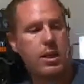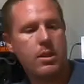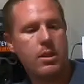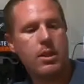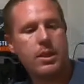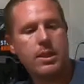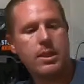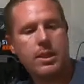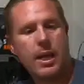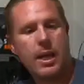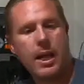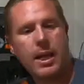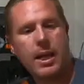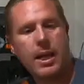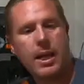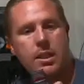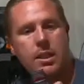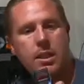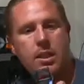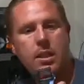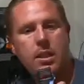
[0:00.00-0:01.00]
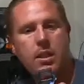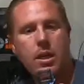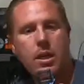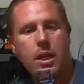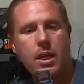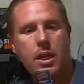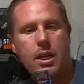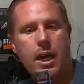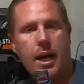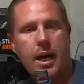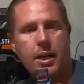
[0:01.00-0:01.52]
The sights,
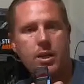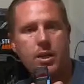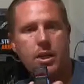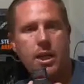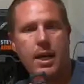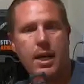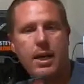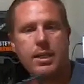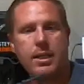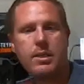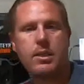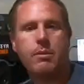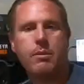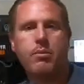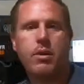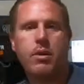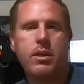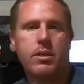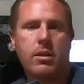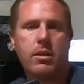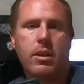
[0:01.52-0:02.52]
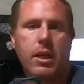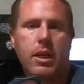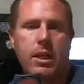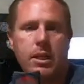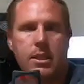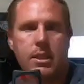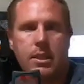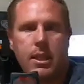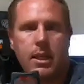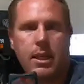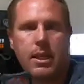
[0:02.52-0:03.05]
it actually has suppressor
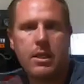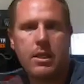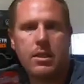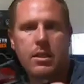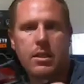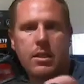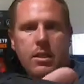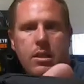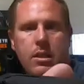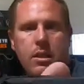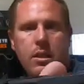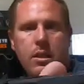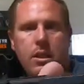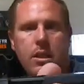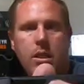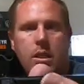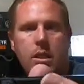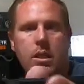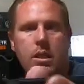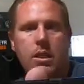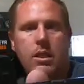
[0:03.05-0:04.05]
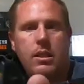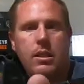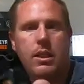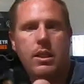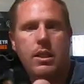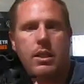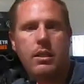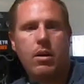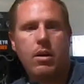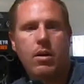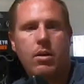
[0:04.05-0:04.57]
height sights
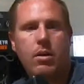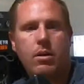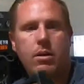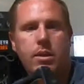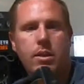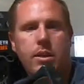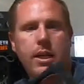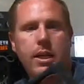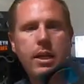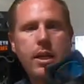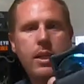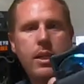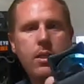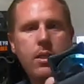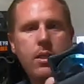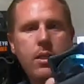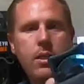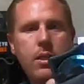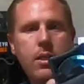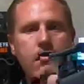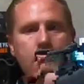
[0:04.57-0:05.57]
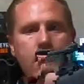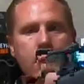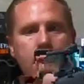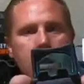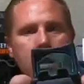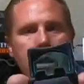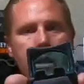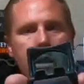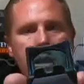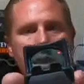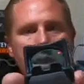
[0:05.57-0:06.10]
that are set in it.
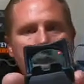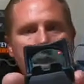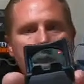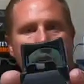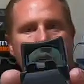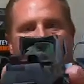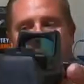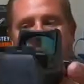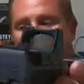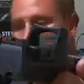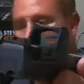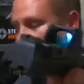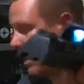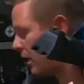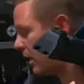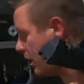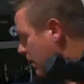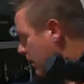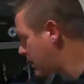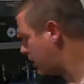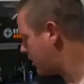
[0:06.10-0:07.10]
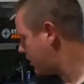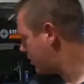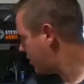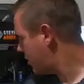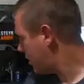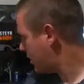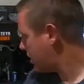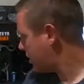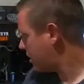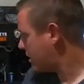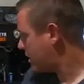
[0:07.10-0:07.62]
And
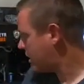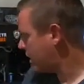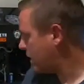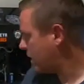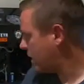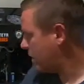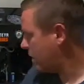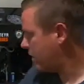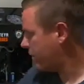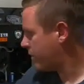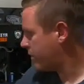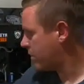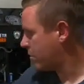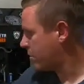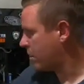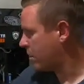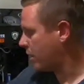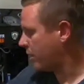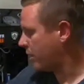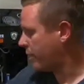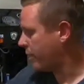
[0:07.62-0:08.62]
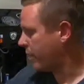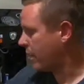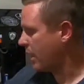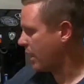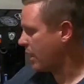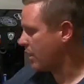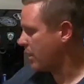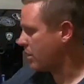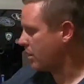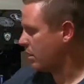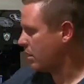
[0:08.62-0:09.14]
just to give some
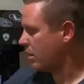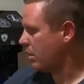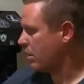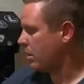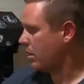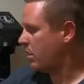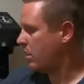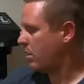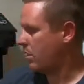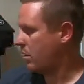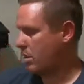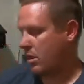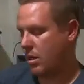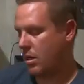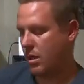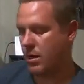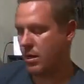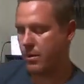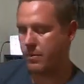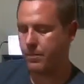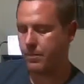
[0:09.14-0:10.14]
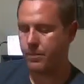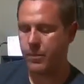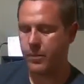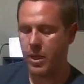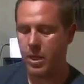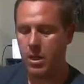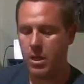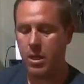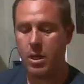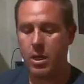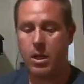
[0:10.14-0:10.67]
clarification,
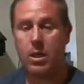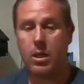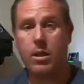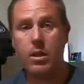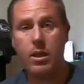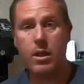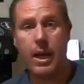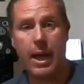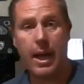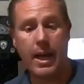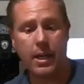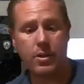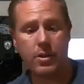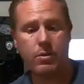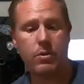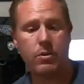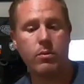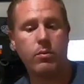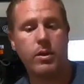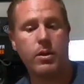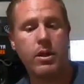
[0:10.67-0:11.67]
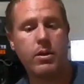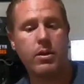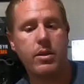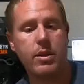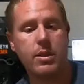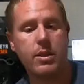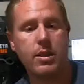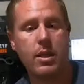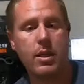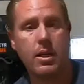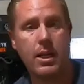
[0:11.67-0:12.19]
the actual rear of this
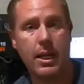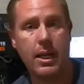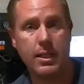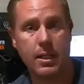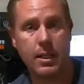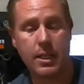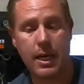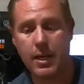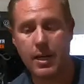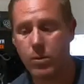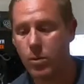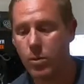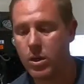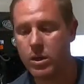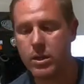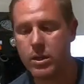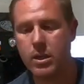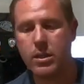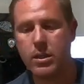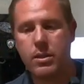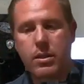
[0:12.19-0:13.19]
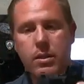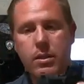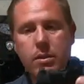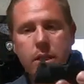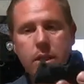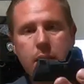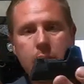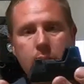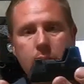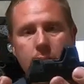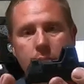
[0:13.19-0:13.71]
gun has a lot of work done to
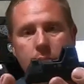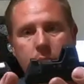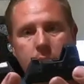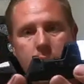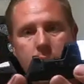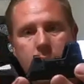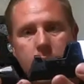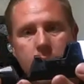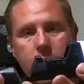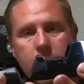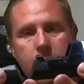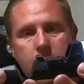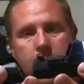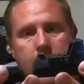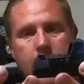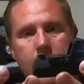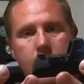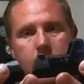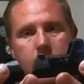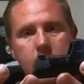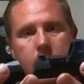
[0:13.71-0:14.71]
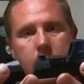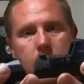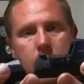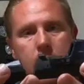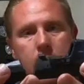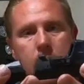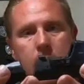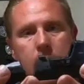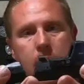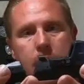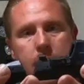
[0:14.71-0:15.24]
it. As you can tell,
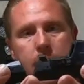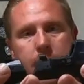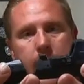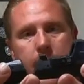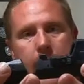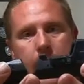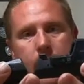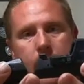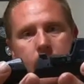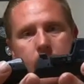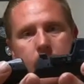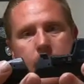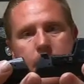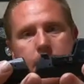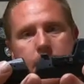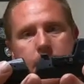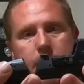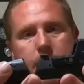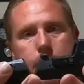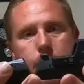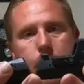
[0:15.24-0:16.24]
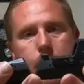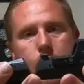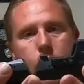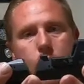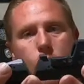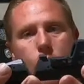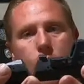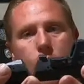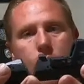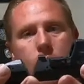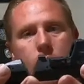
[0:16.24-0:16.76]
it's actually got some mill
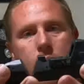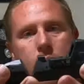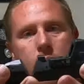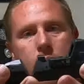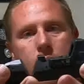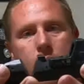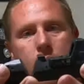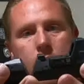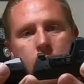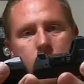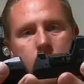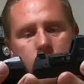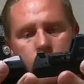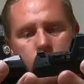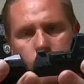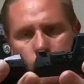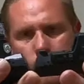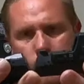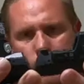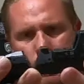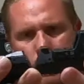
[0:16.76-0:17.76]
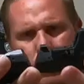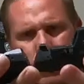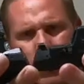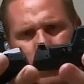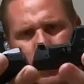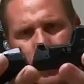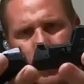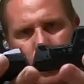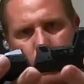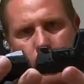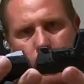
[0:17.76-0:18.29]
work
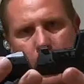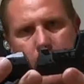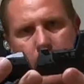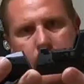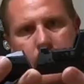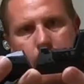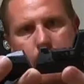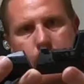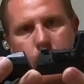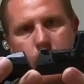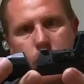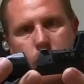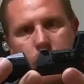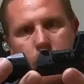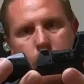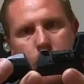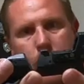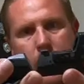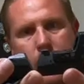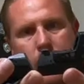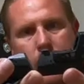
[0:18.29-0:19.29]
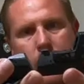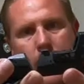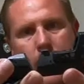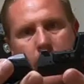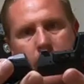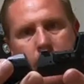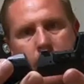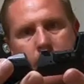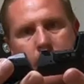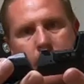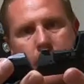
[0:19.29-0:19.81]
to raise up those suppressor height
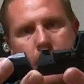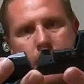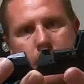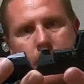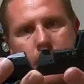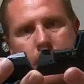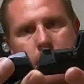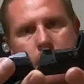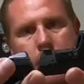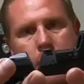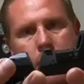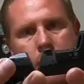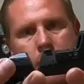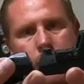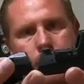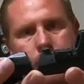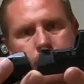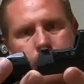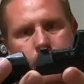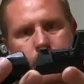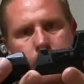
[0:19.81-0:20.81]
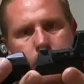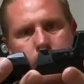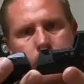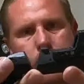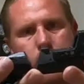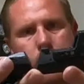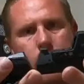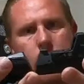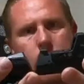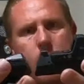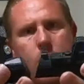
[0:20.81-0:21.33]
sights
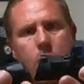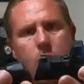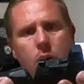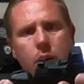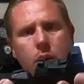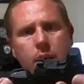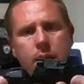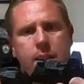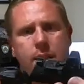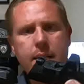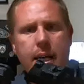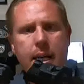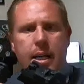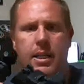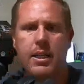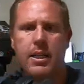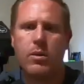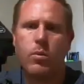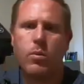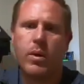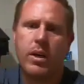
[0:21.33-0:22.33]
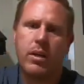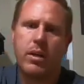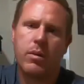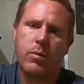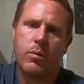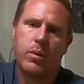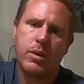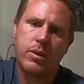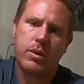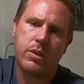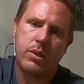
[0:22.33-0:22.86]
on exactly where it
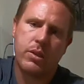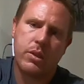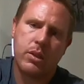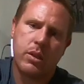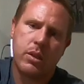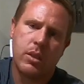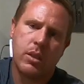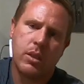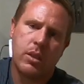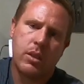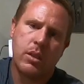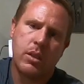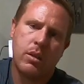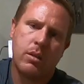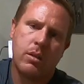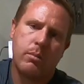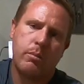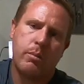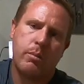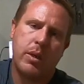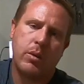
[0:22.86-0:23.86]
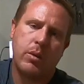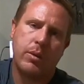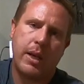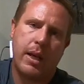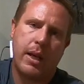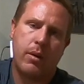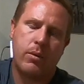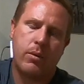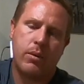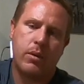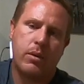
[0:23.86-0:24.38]
was milled
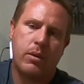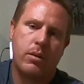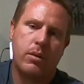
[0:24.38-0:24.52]
out.